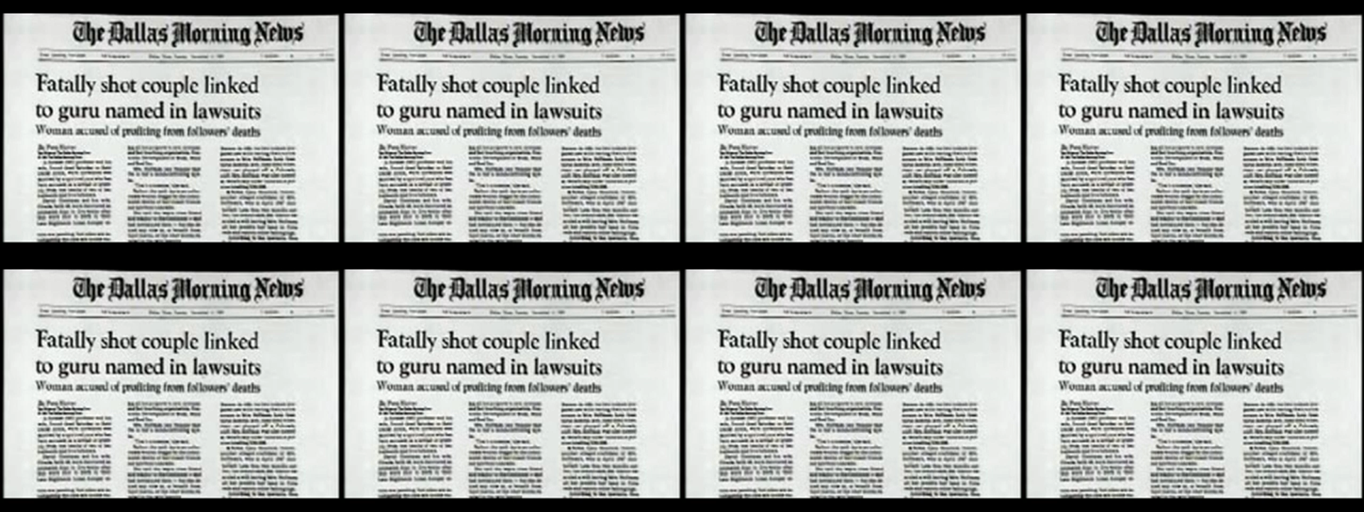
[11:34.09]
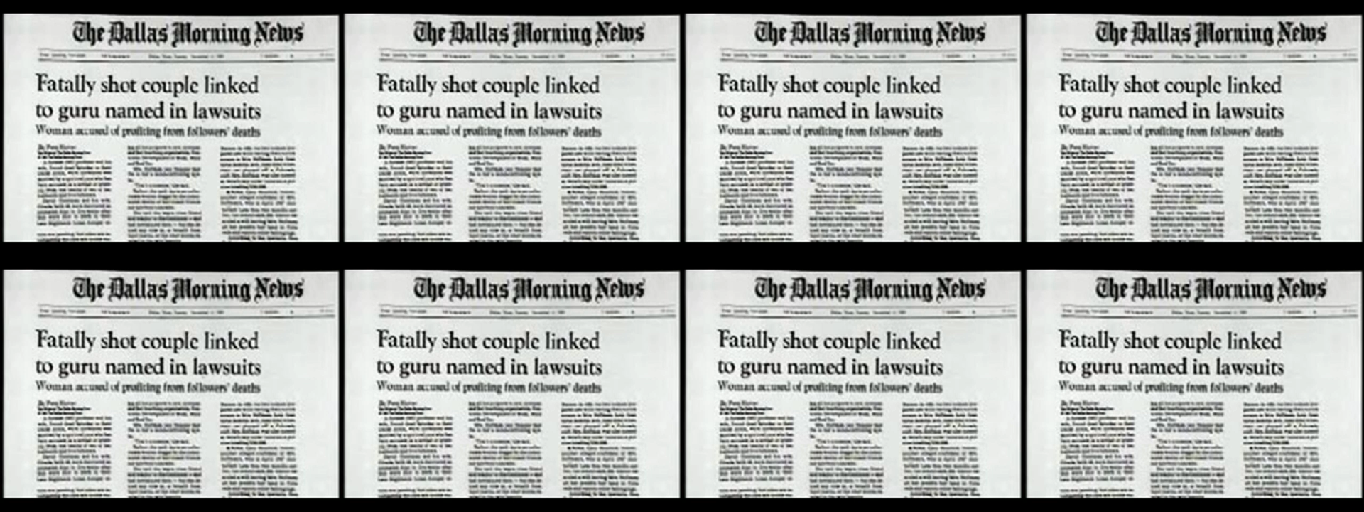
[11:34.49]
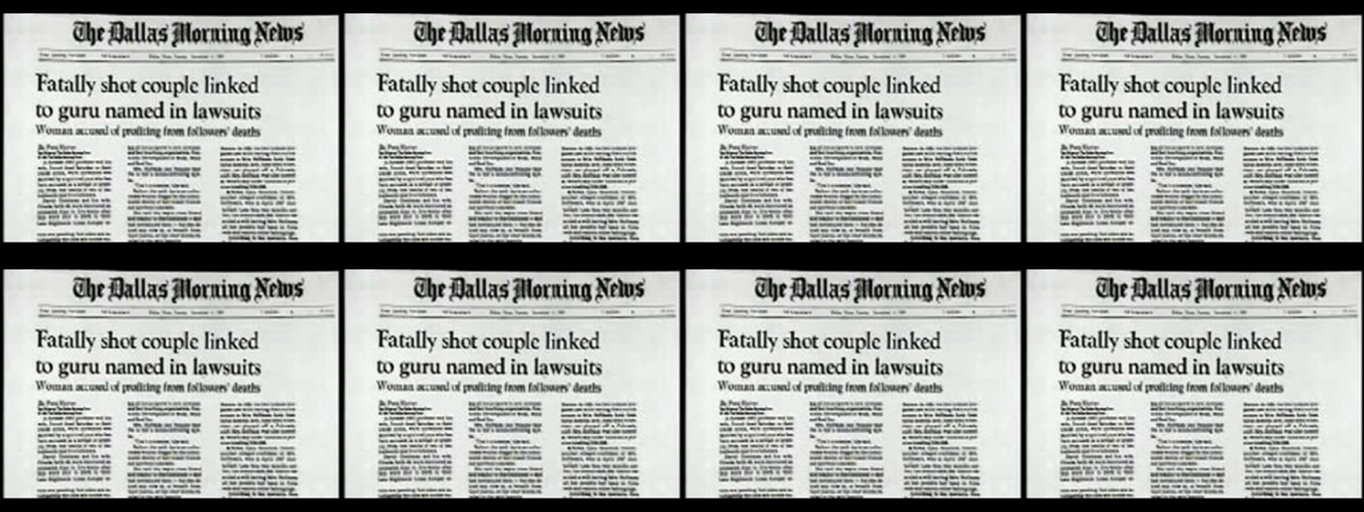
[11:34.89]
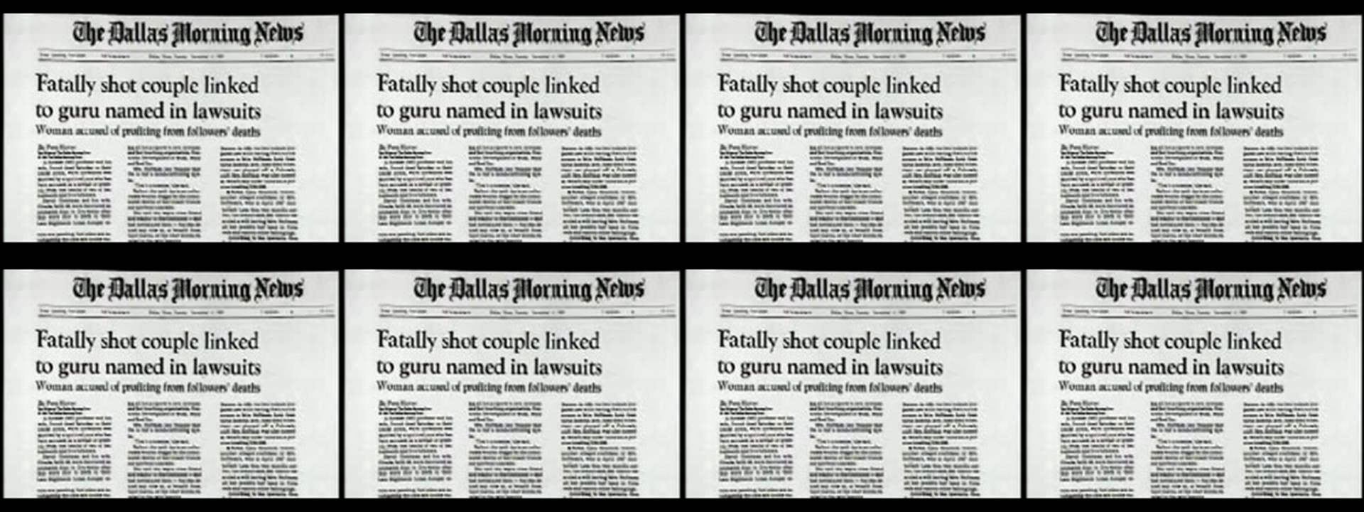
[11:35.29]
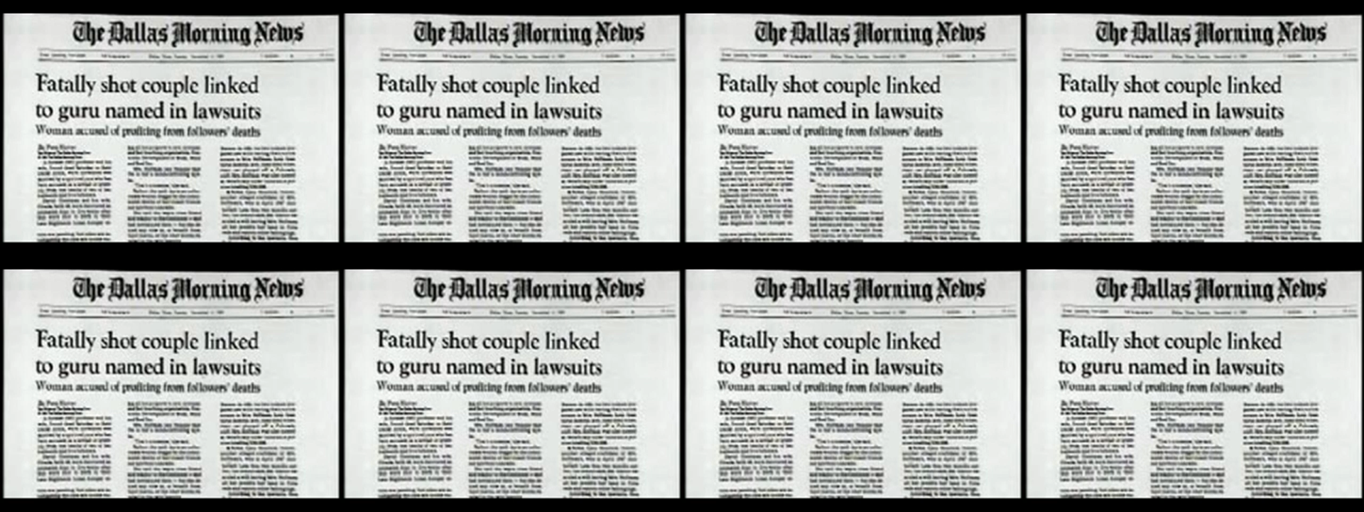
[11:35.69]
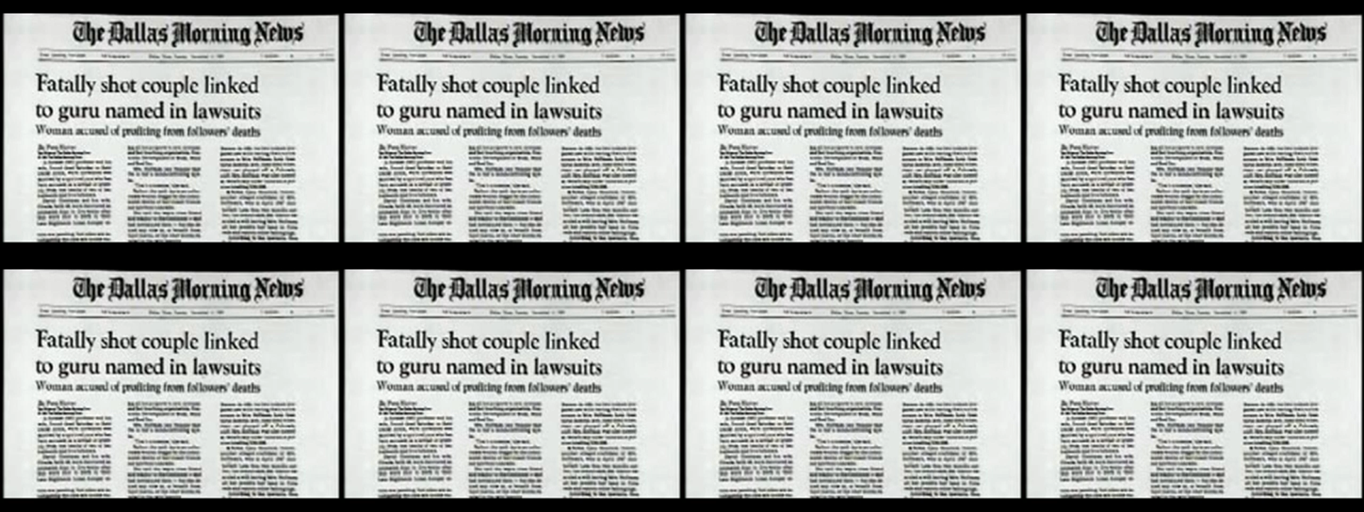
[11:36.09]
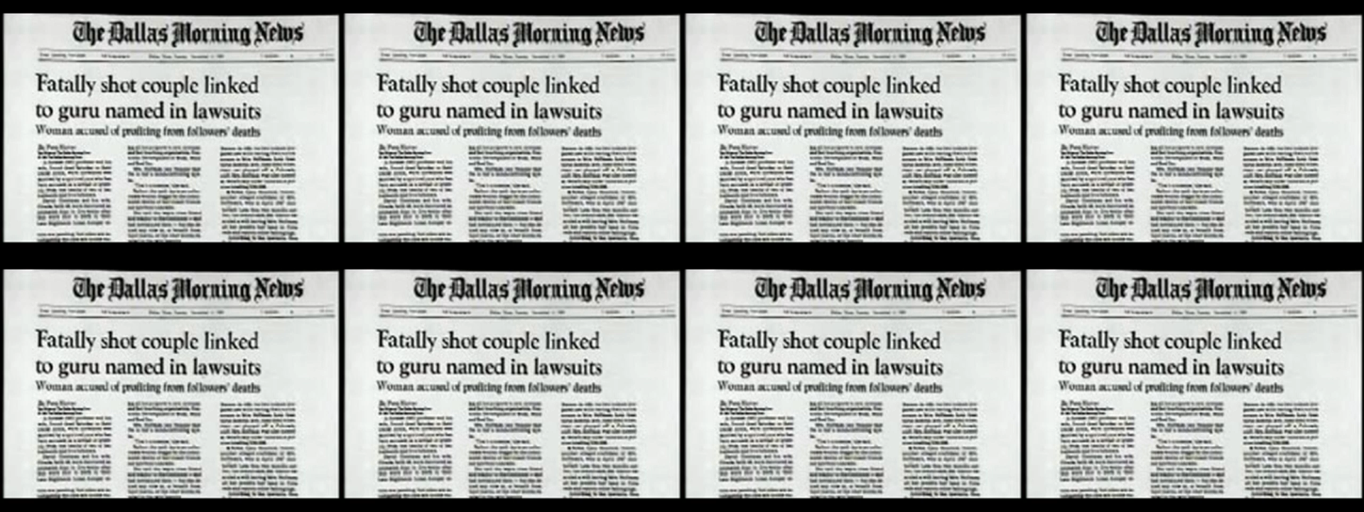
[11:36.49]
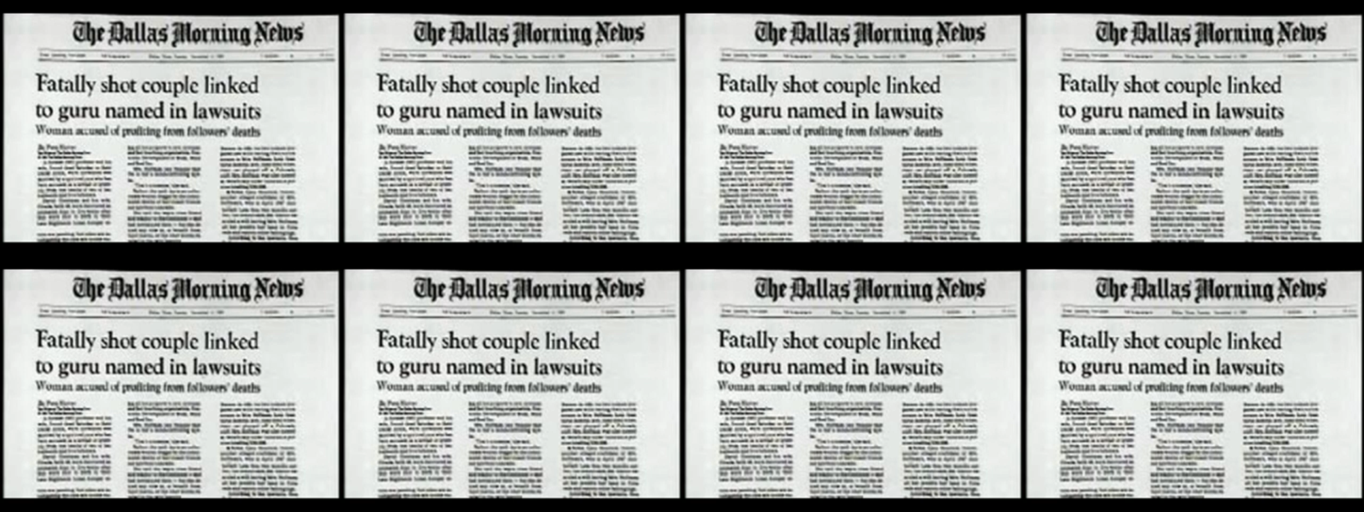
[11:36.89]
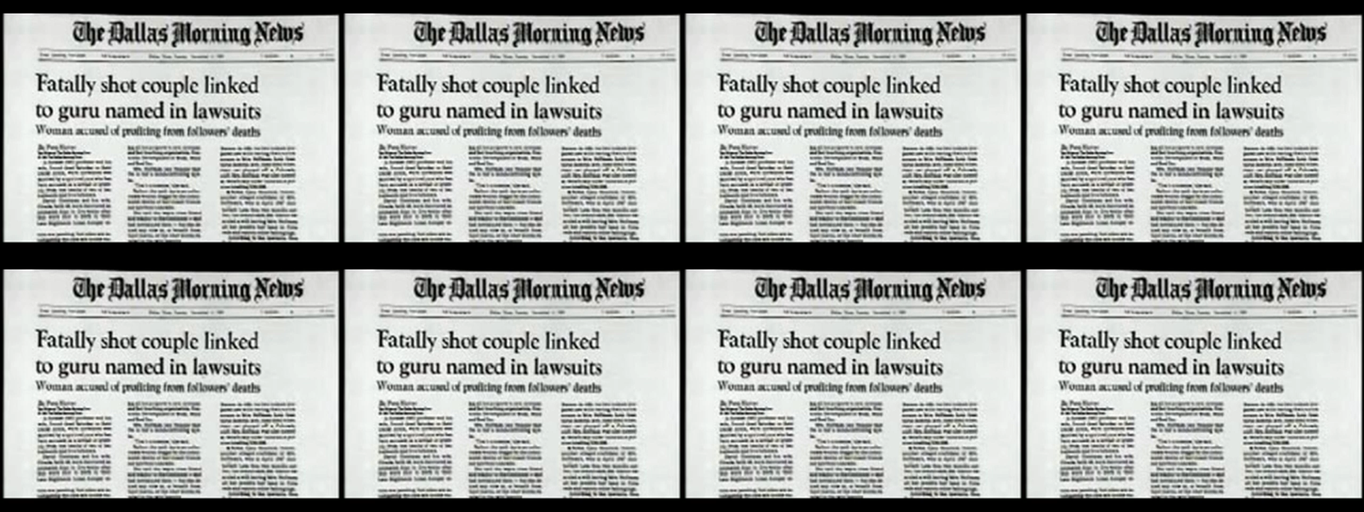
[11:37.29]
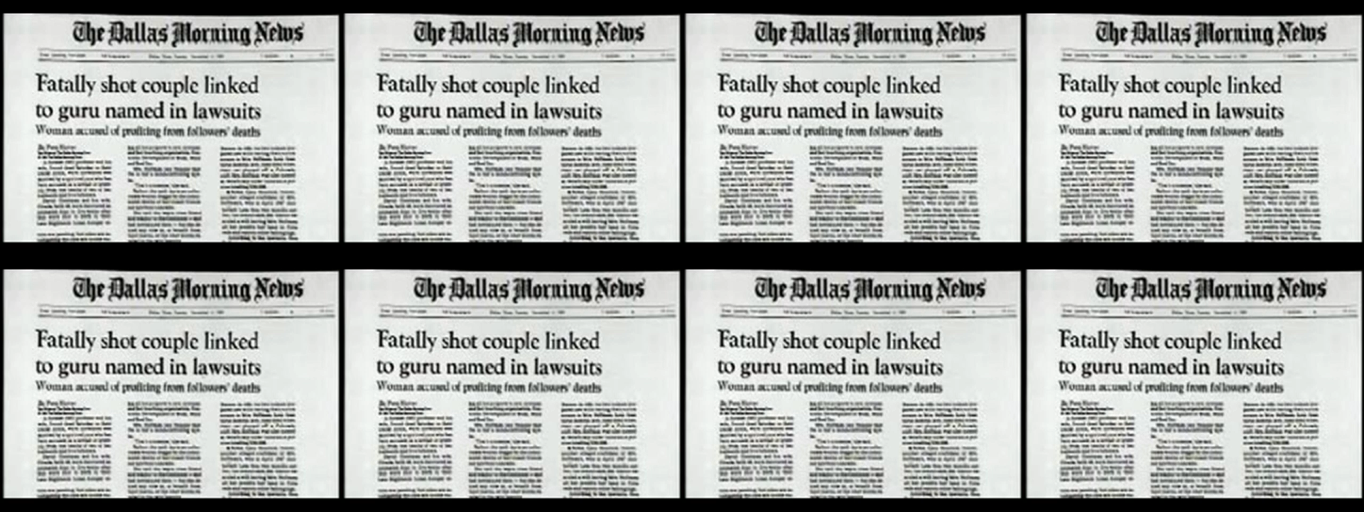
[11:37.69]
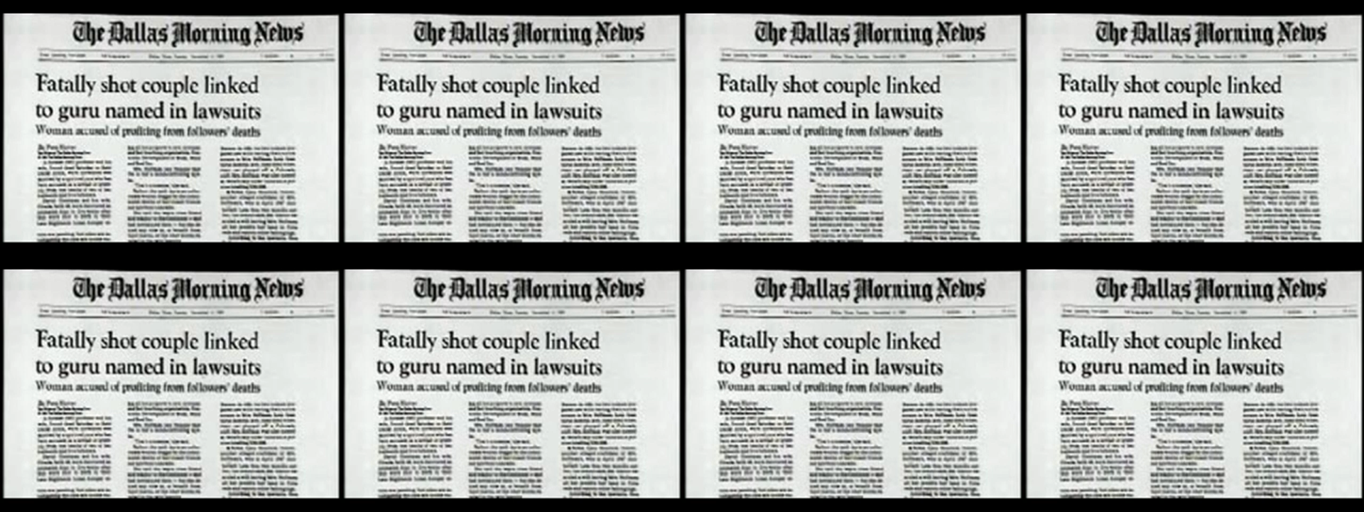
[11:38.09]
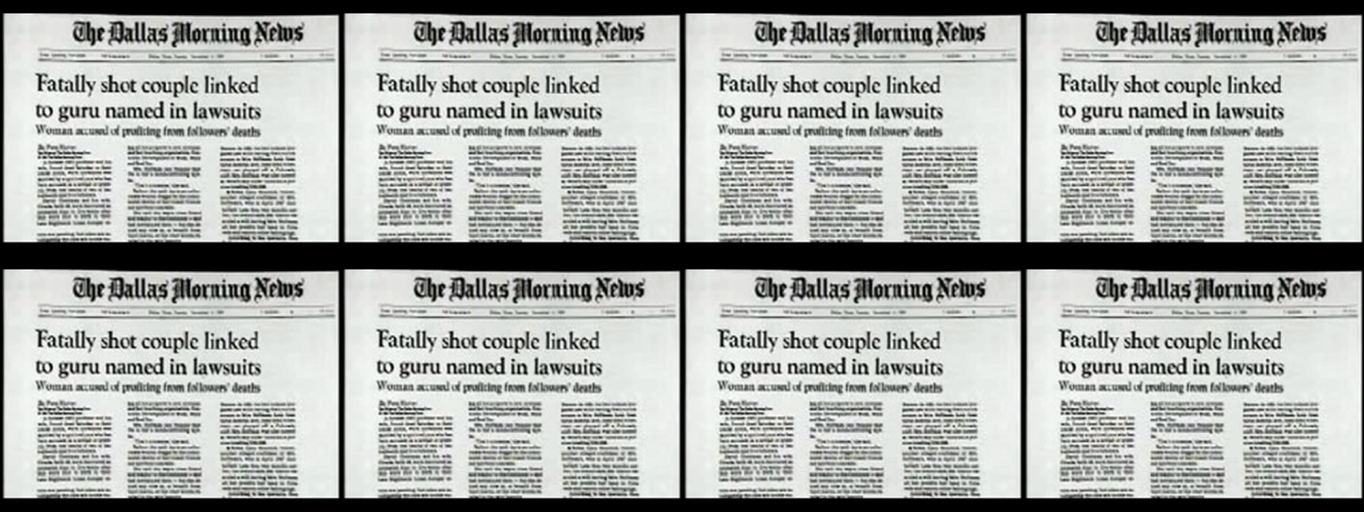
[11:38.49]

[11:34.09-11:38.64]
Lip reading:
[unreadable: no face in view]